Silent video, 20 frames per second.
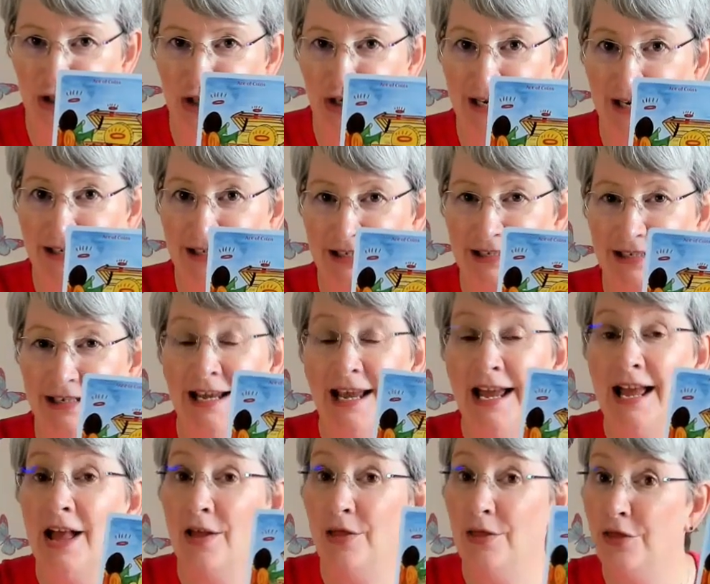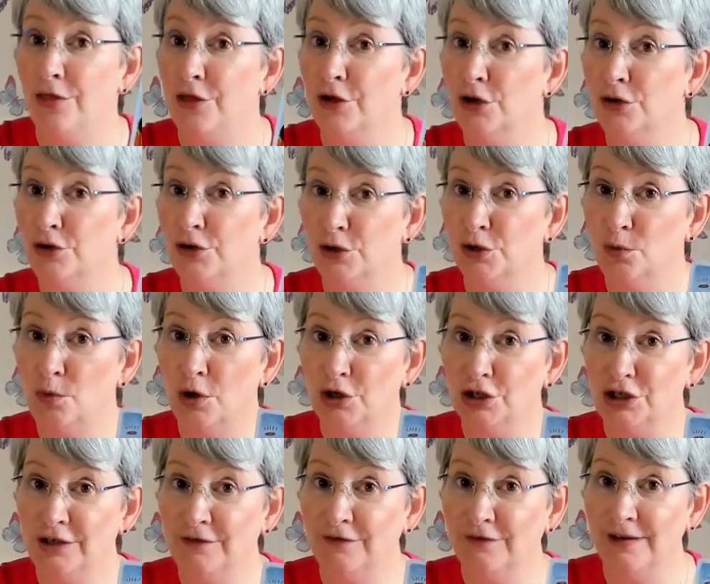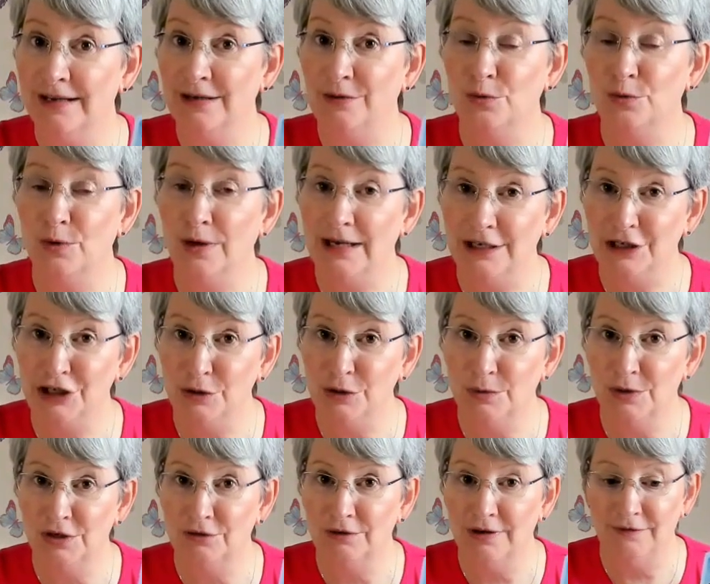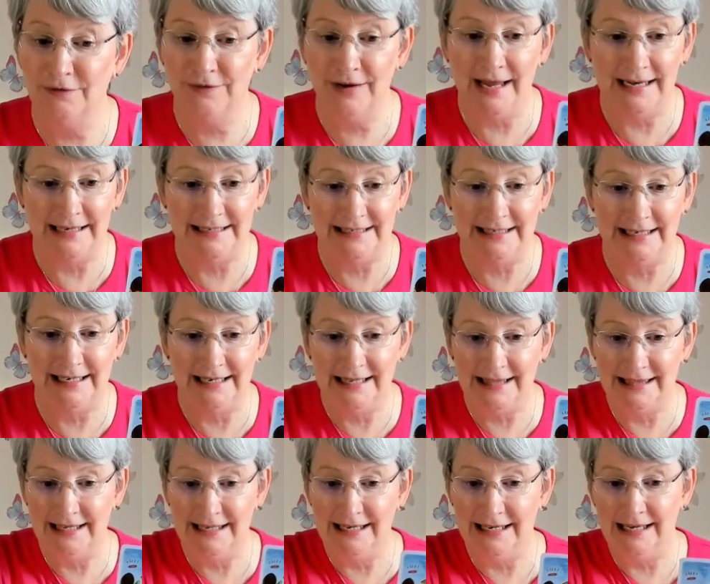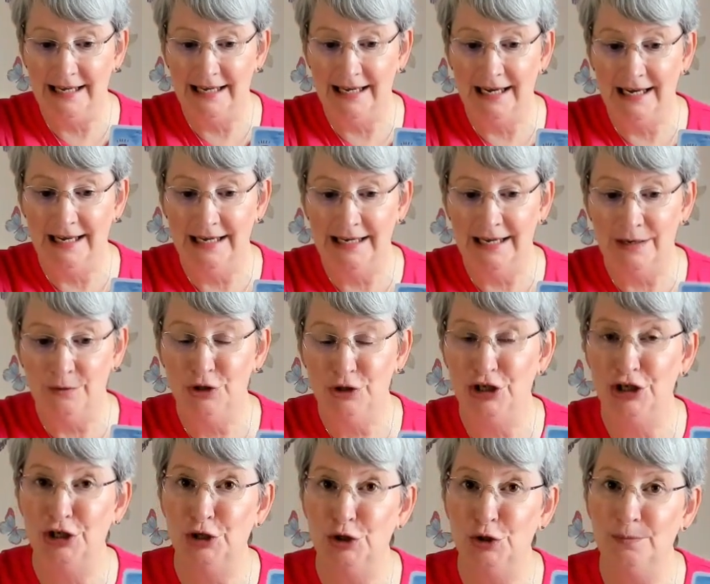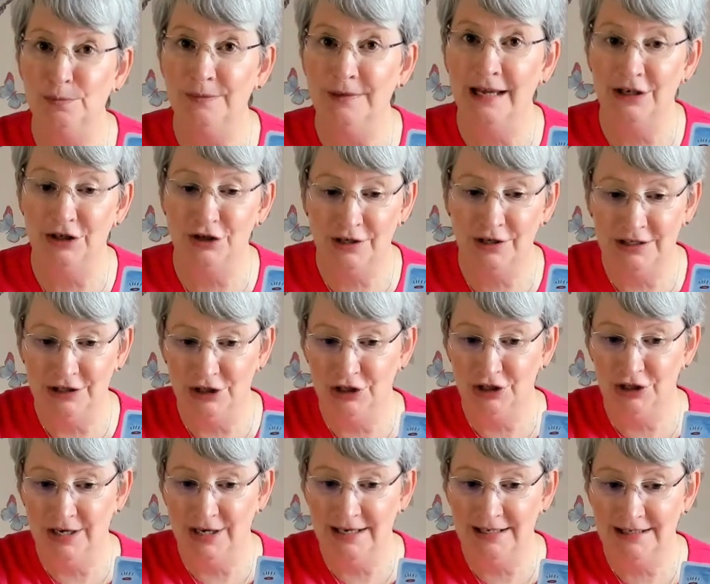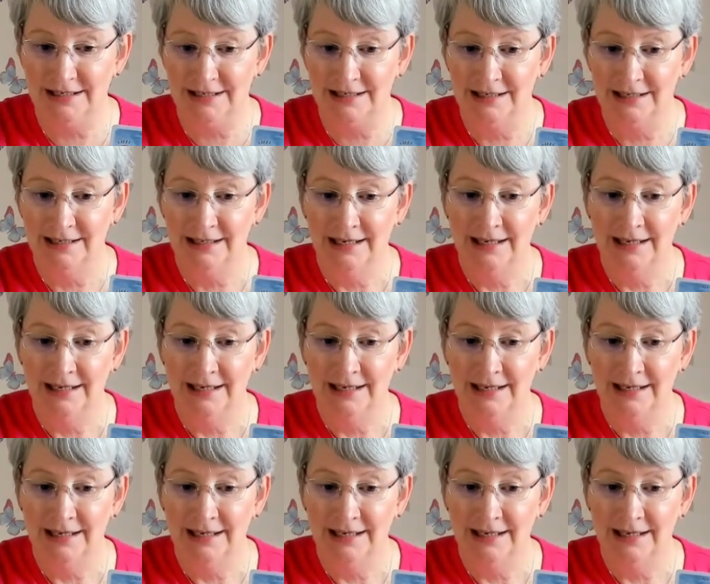chest. Those are what she found while she was reflecting and thinking. And now she's opened that treasure chest.